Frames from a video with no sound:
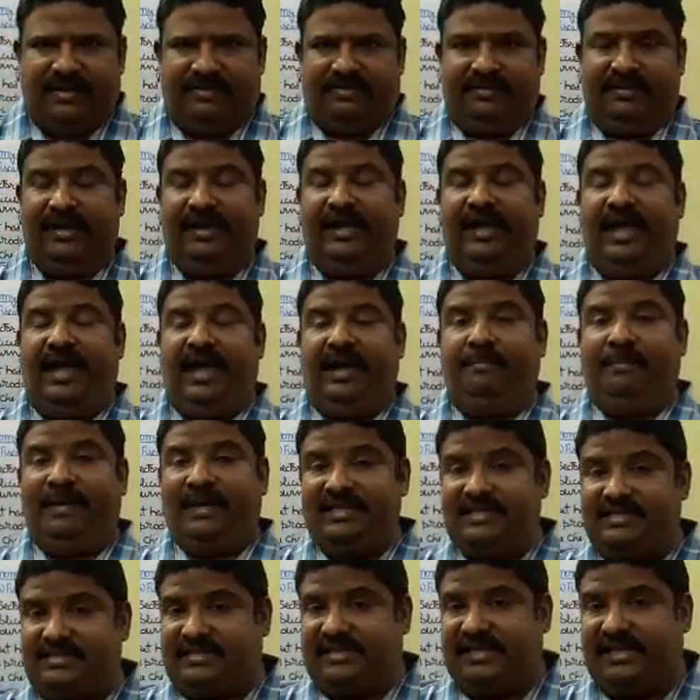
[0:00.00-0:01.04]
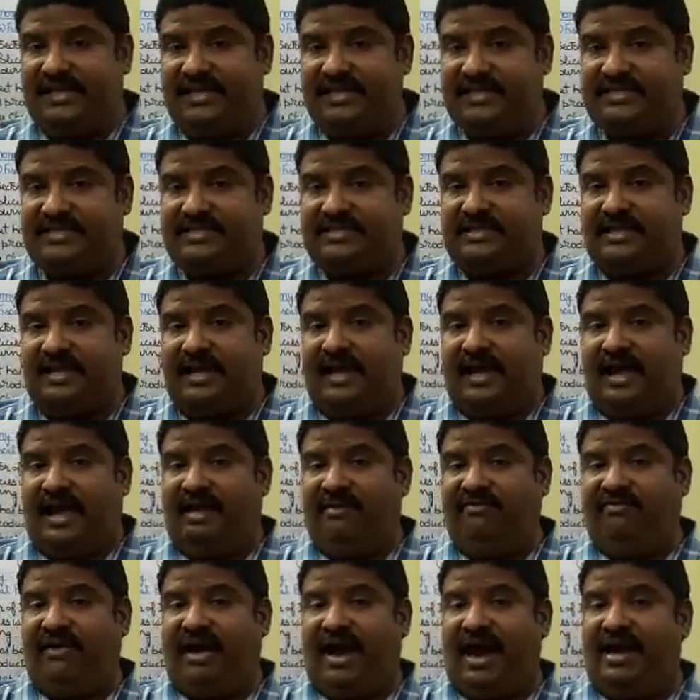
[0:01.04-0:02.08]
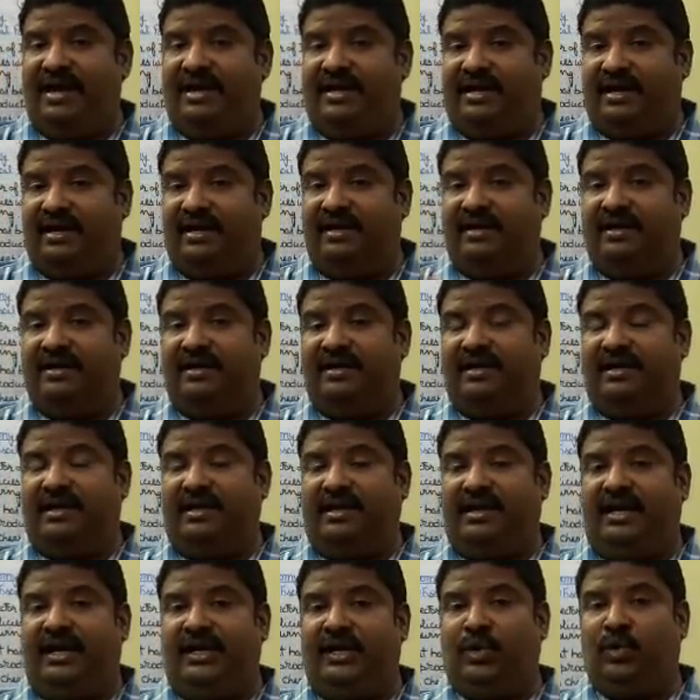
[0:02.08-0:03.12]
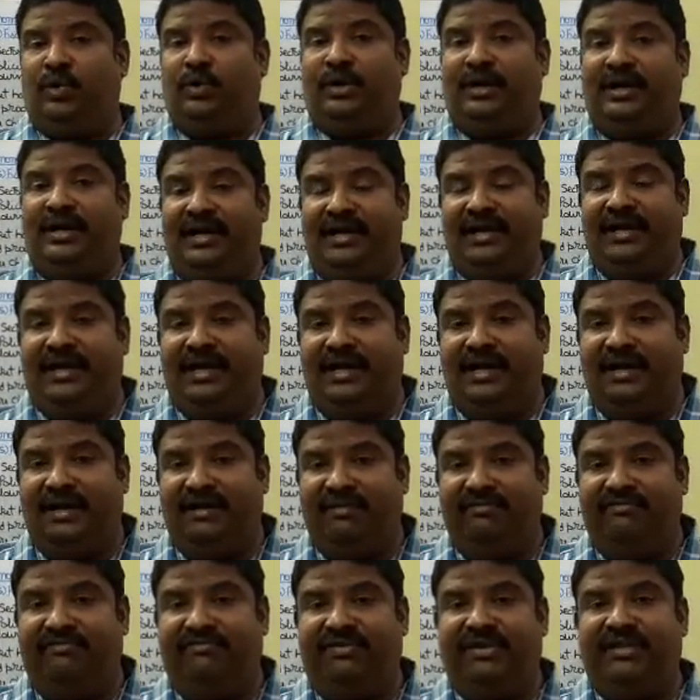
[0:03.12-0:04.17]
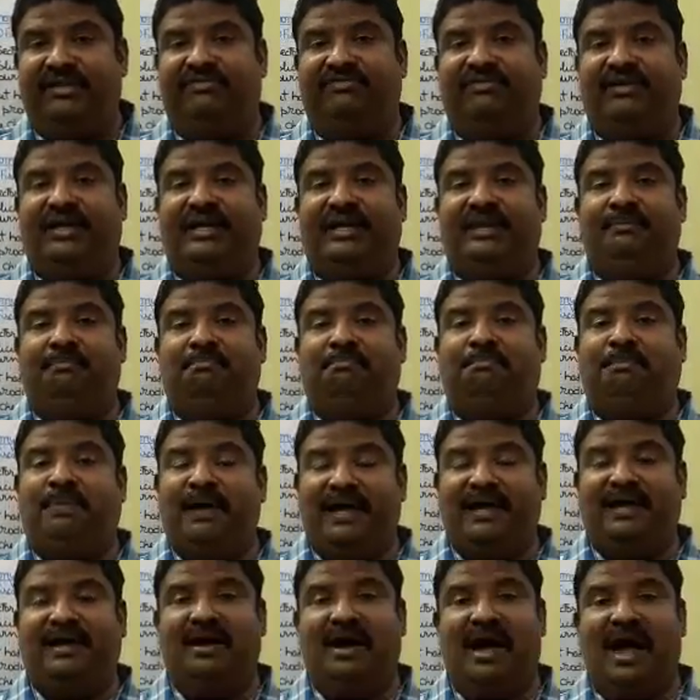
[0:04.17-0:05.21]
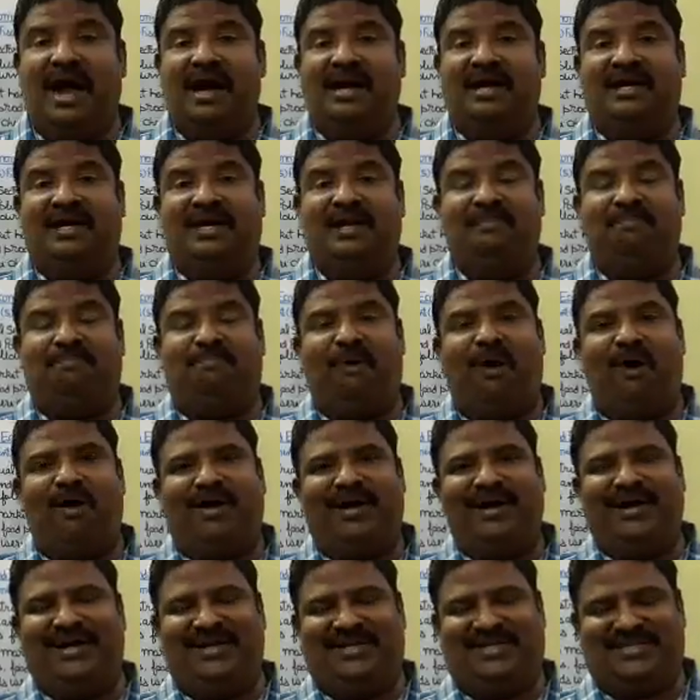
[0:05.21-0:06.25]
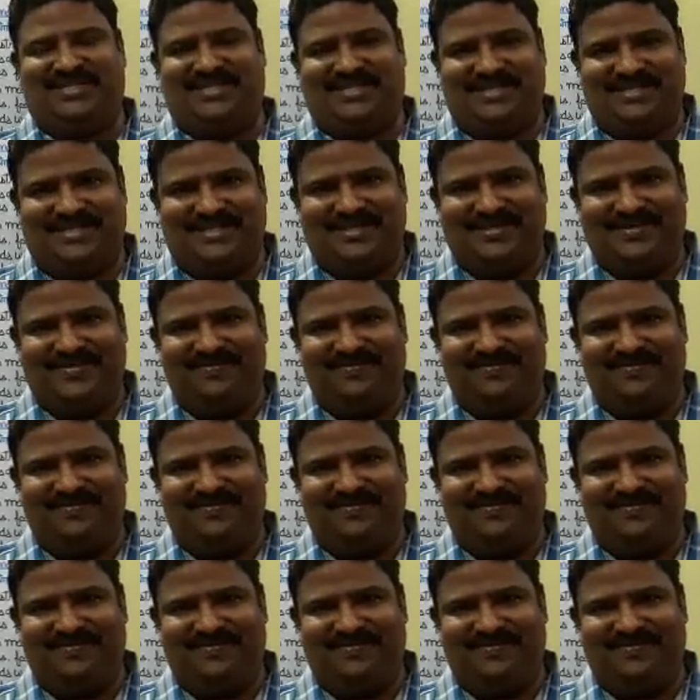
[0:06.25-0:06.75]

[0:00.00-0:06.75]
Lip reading: The MNCs have entered into India with very big and deep pockets,